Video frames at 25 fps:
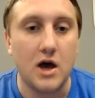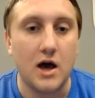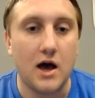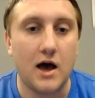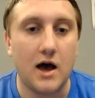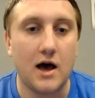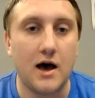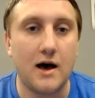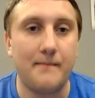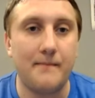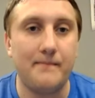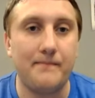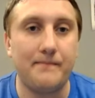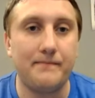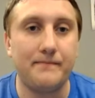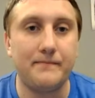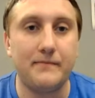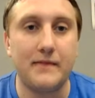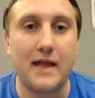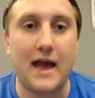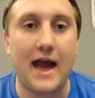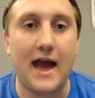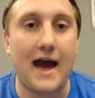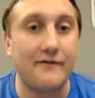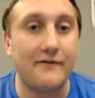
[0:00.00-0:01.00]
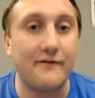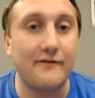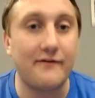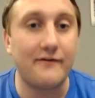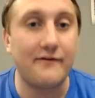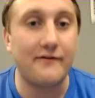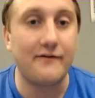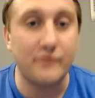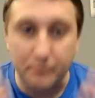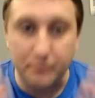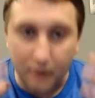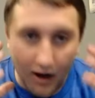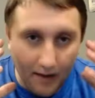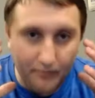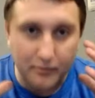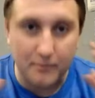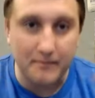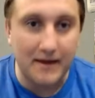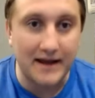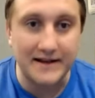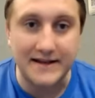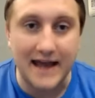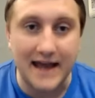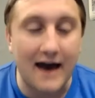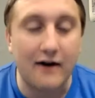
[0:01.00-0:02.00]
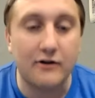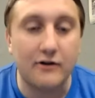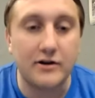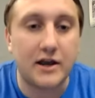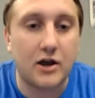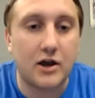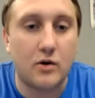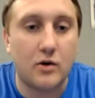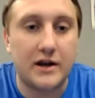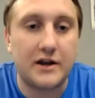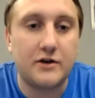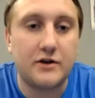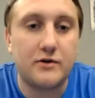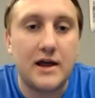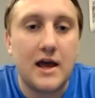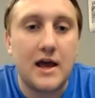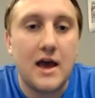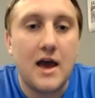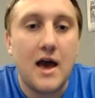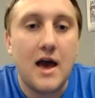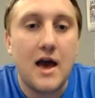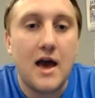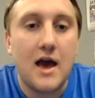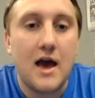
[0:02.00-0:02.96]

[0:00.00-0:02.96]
have the proper mentality going into it.